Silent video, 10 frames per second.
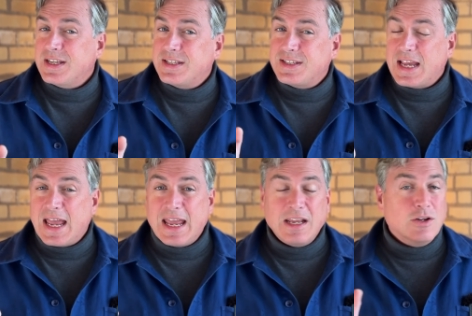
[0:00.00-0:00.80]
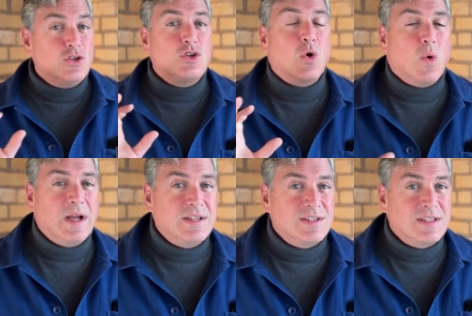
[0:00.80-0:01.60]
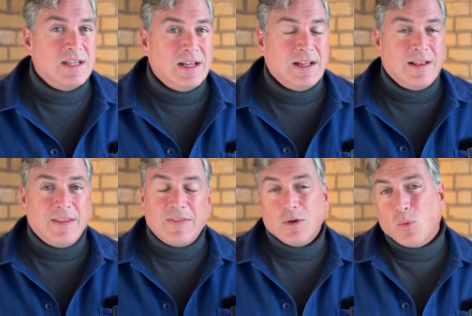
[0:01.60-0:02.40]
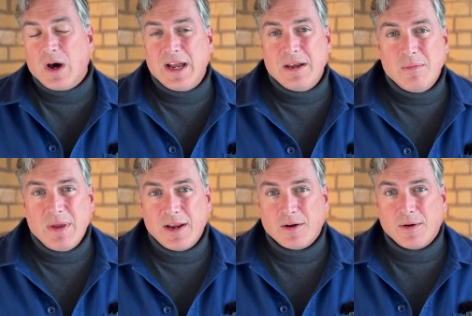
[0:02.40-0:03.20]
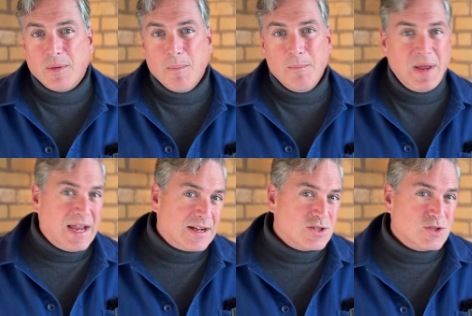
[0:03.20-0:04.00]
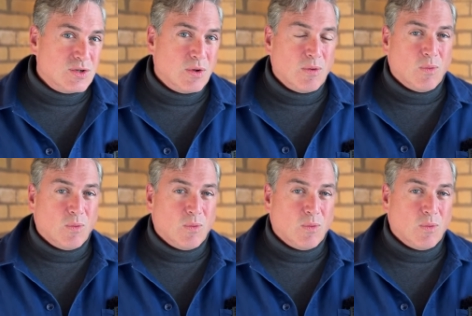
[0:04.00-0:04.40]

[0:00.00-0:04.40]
It's a choice that the winemaker makes